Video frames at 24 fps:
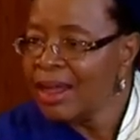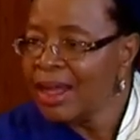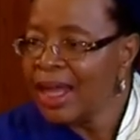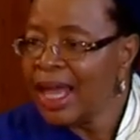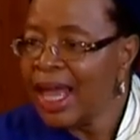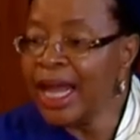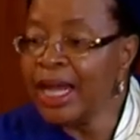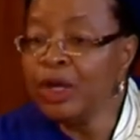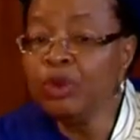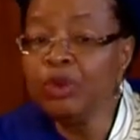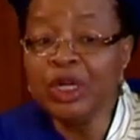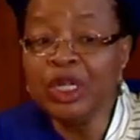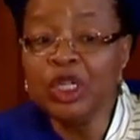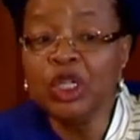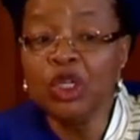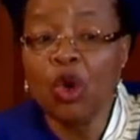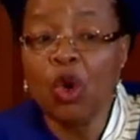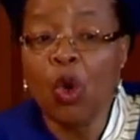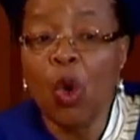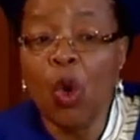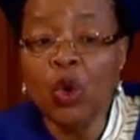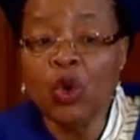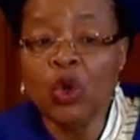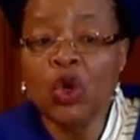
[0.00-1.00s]
and we,
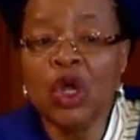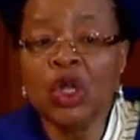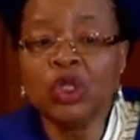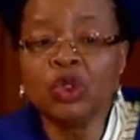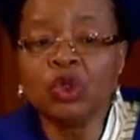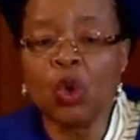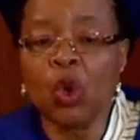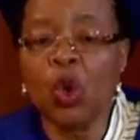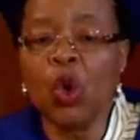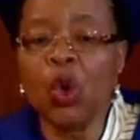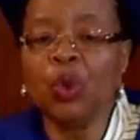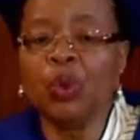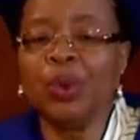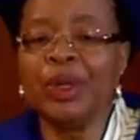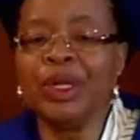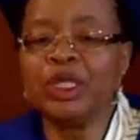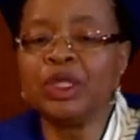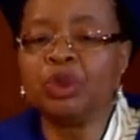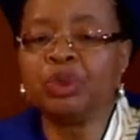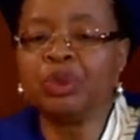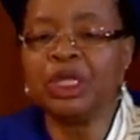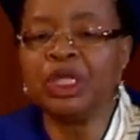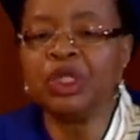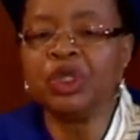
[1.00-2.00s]
or not always,
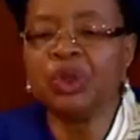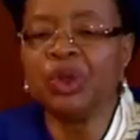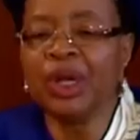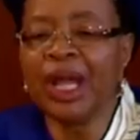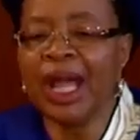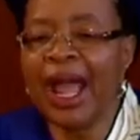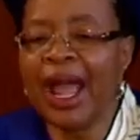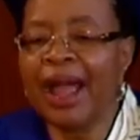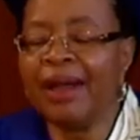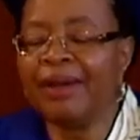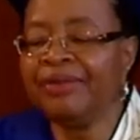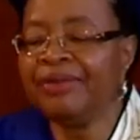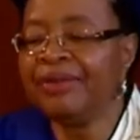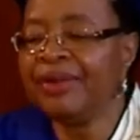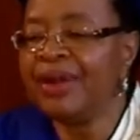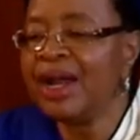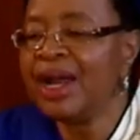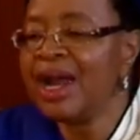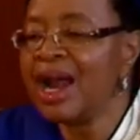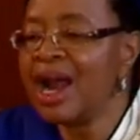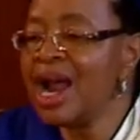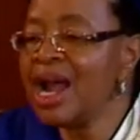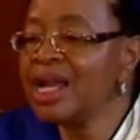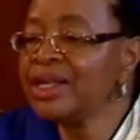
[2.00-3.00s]
we do have
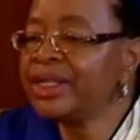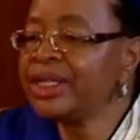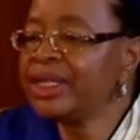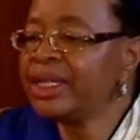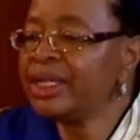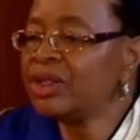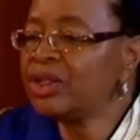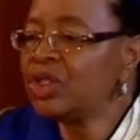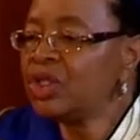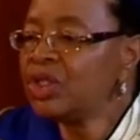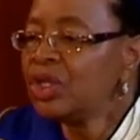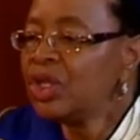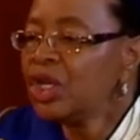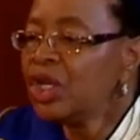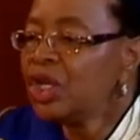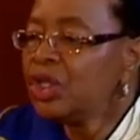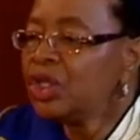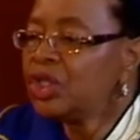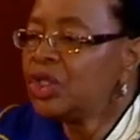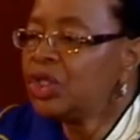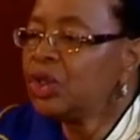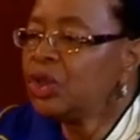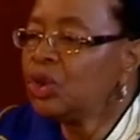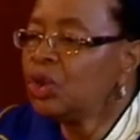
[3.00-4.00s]
answers
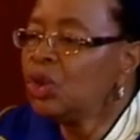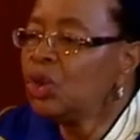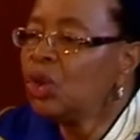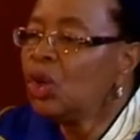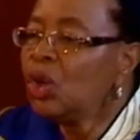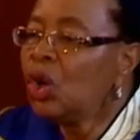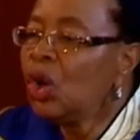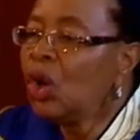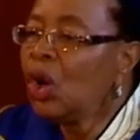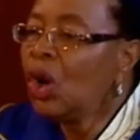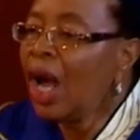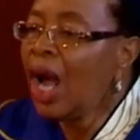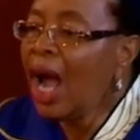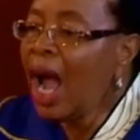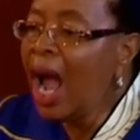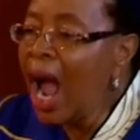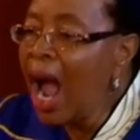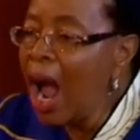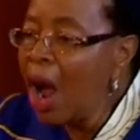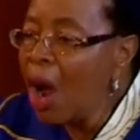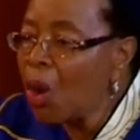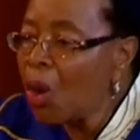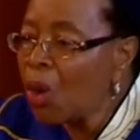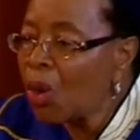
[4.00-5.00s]
to
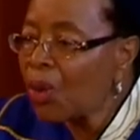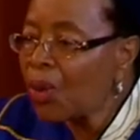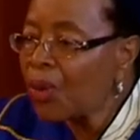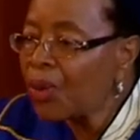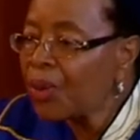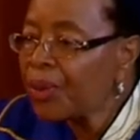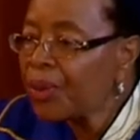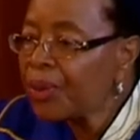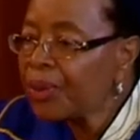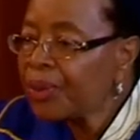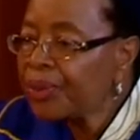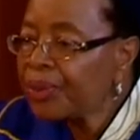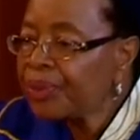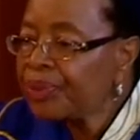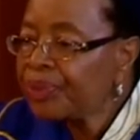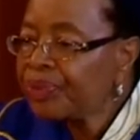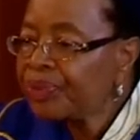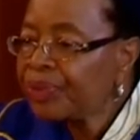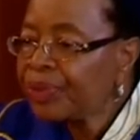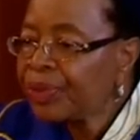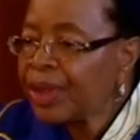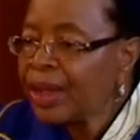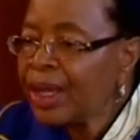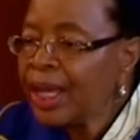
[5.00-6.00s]
how.
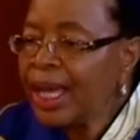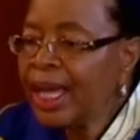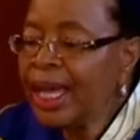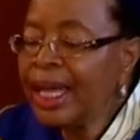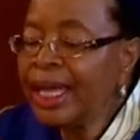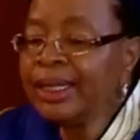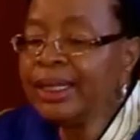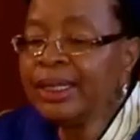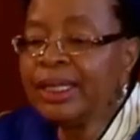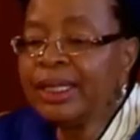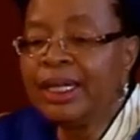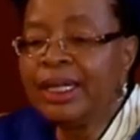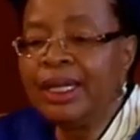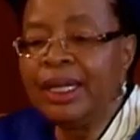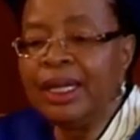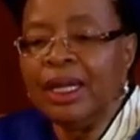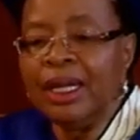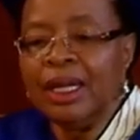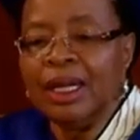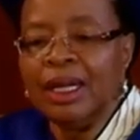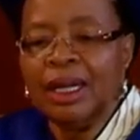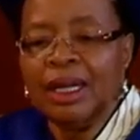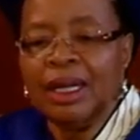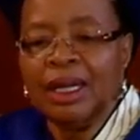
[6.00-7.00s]
And the
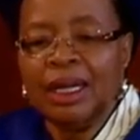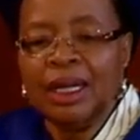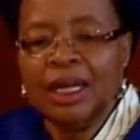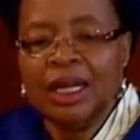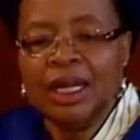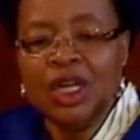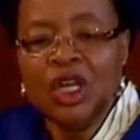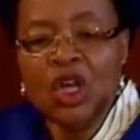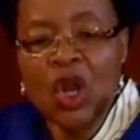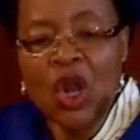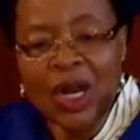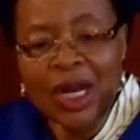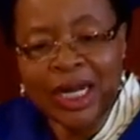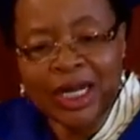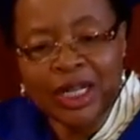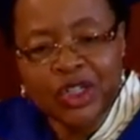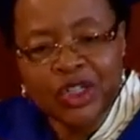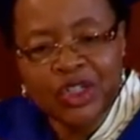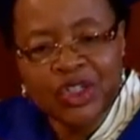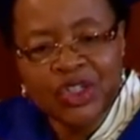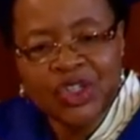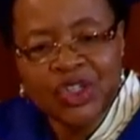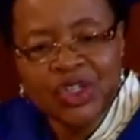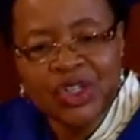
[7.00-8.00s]

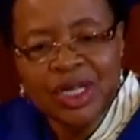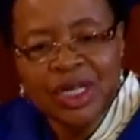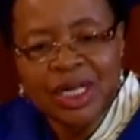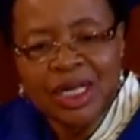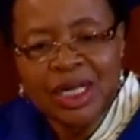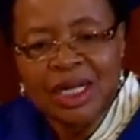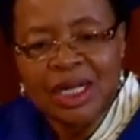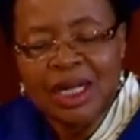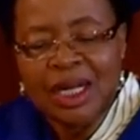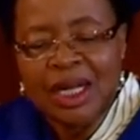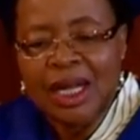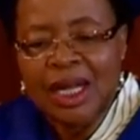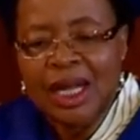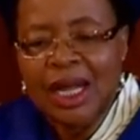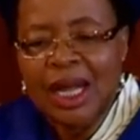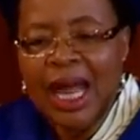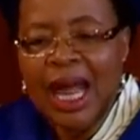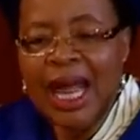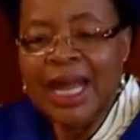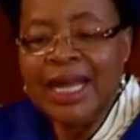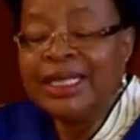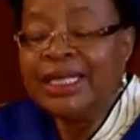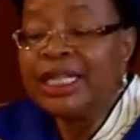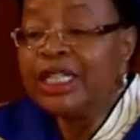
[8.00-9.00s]
knowledge
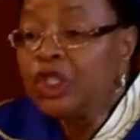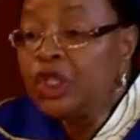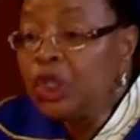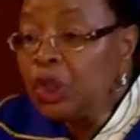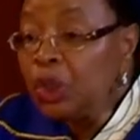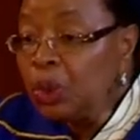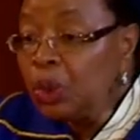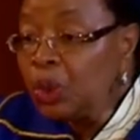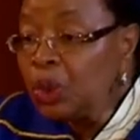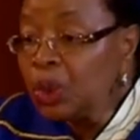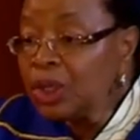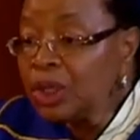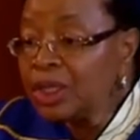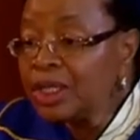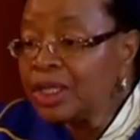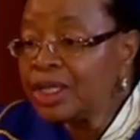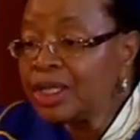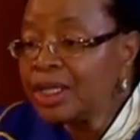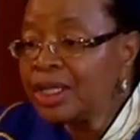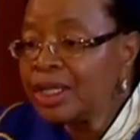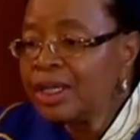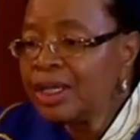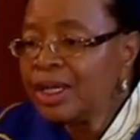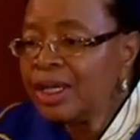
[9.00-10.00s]
and the
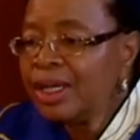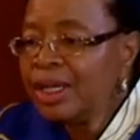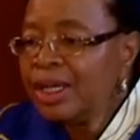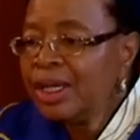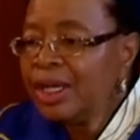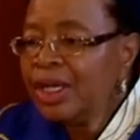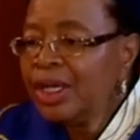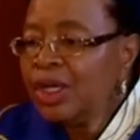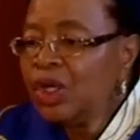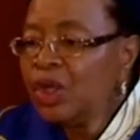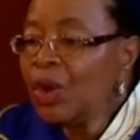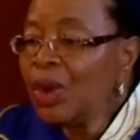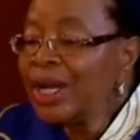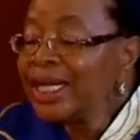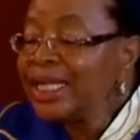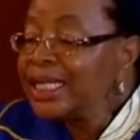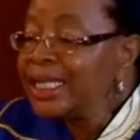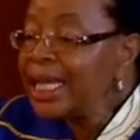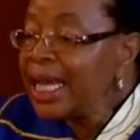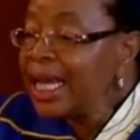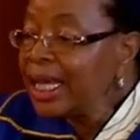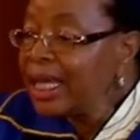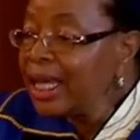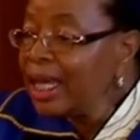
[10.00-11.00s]
tools you are
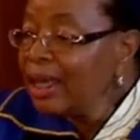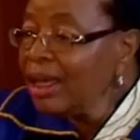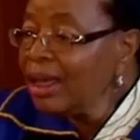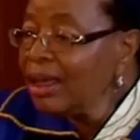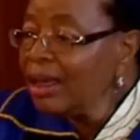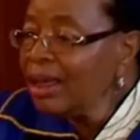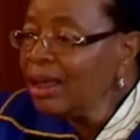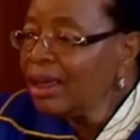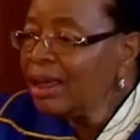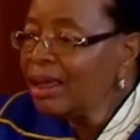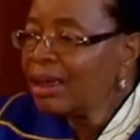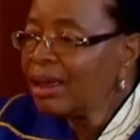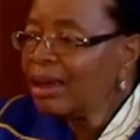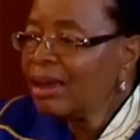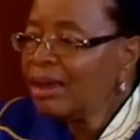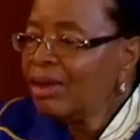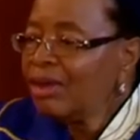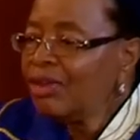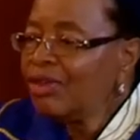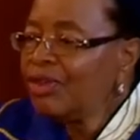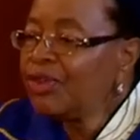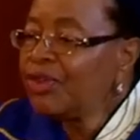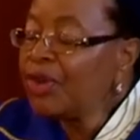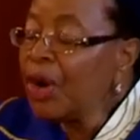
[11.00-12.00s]
taking
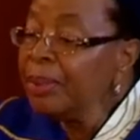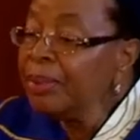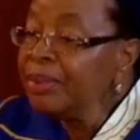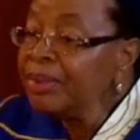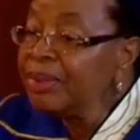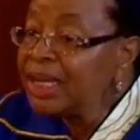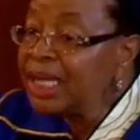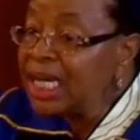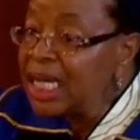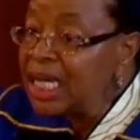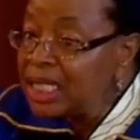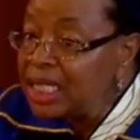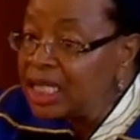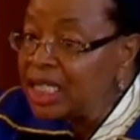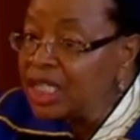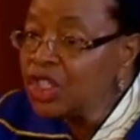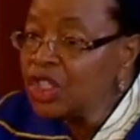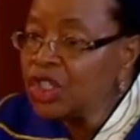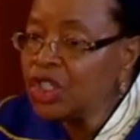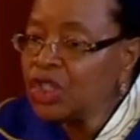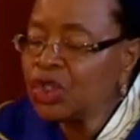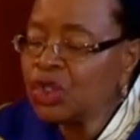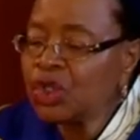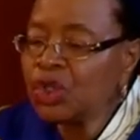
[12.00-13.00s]
from this
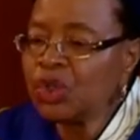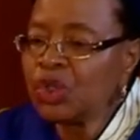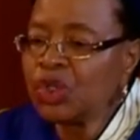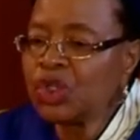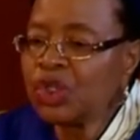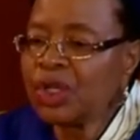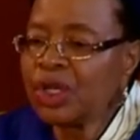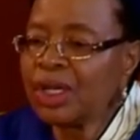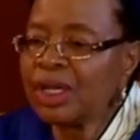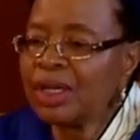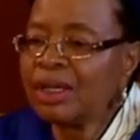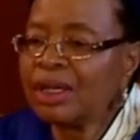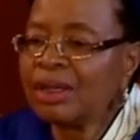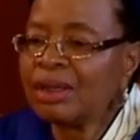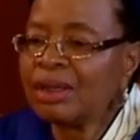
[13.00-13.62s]
institution